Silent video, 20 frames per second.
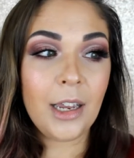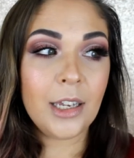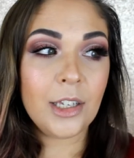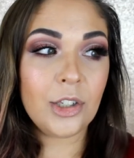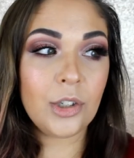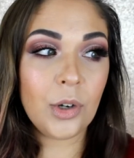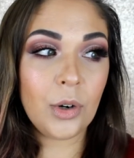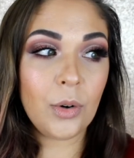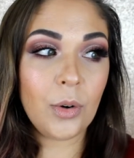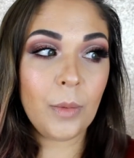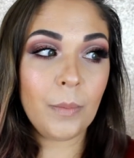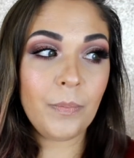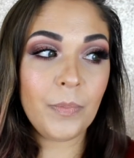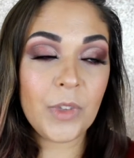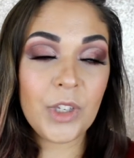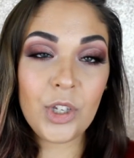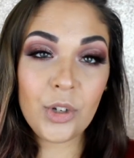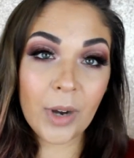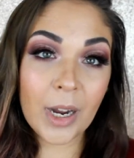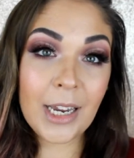So
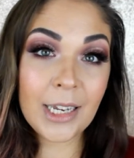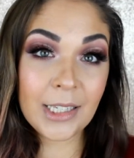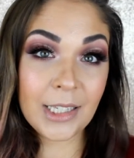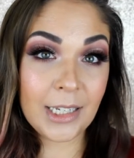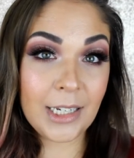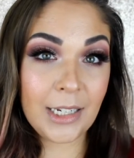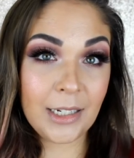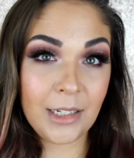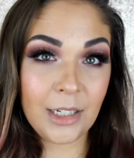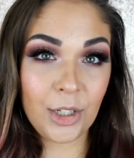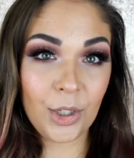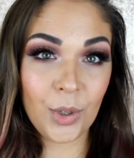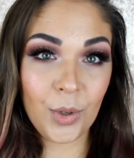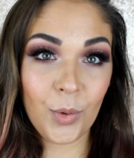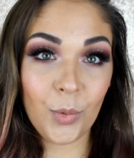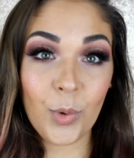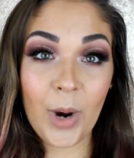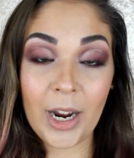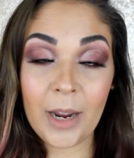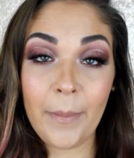you guys need
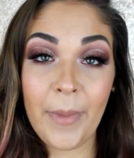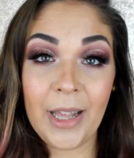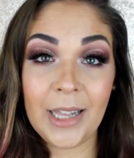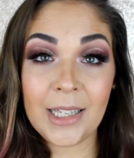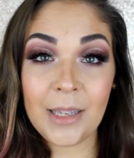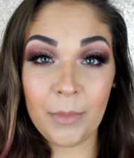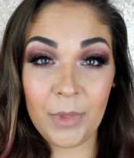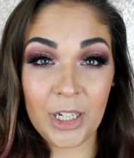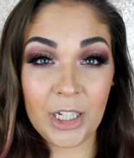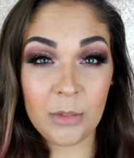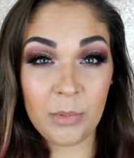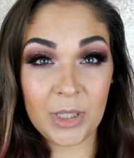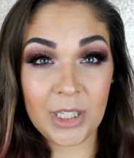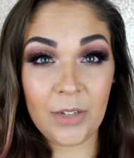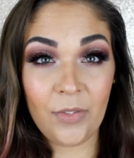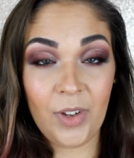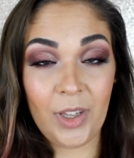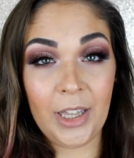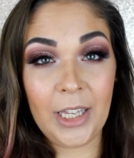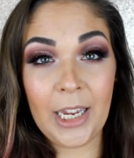to recommend something
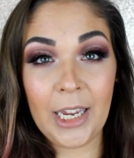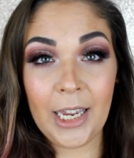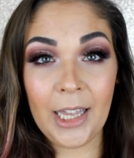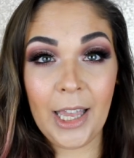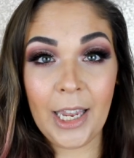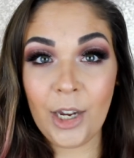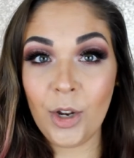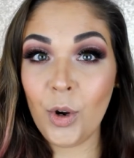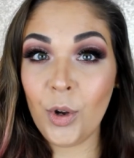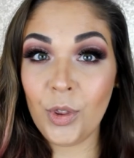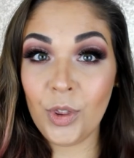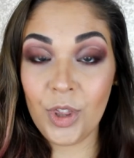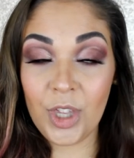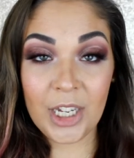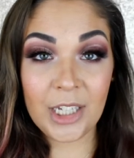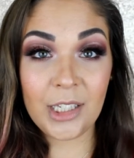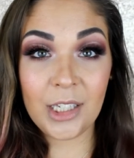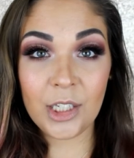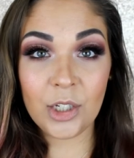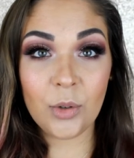specifically, like,
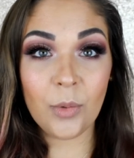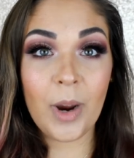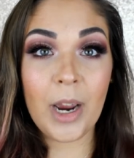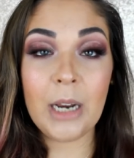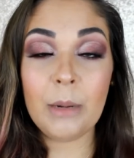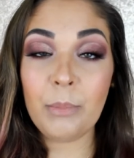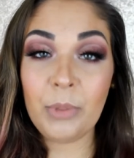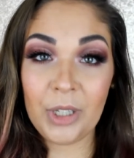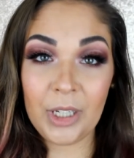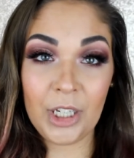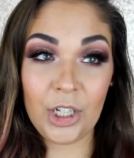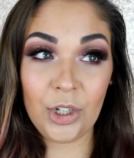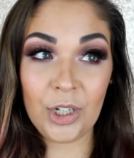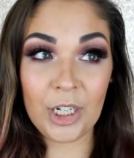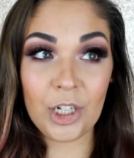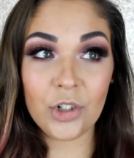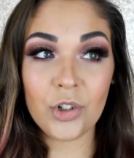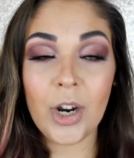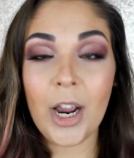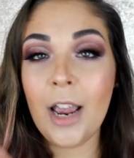this is great, you
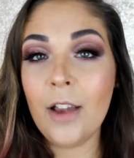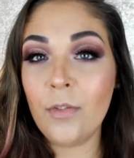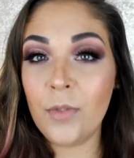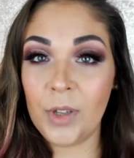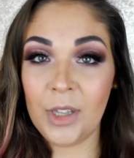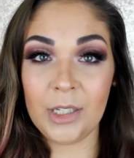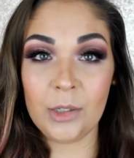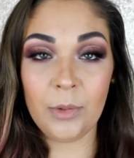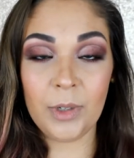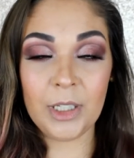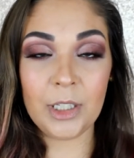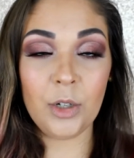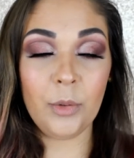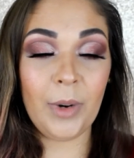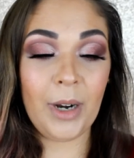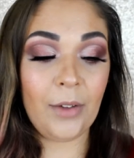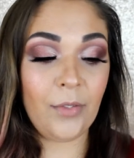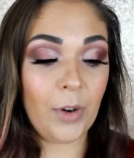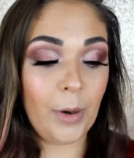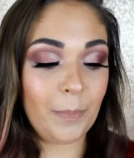need to try it for this reason or
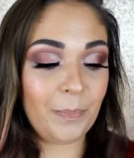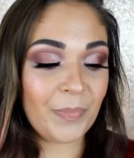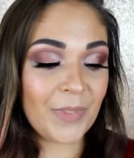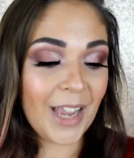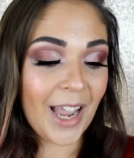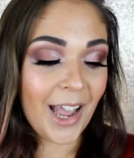whatever.